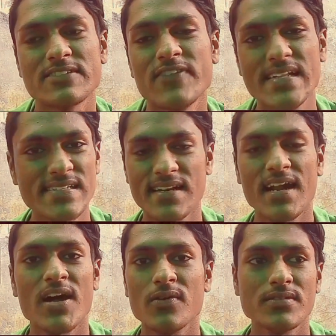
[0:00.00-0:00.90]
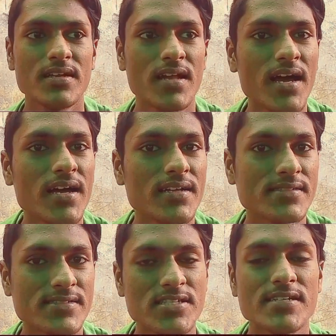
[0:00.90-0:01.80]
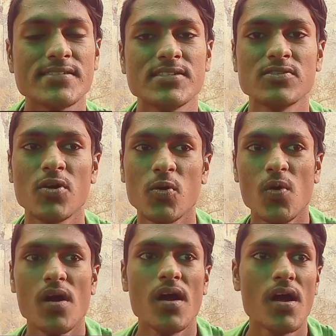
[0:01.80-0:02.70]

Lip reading: space it around, then I suggest you go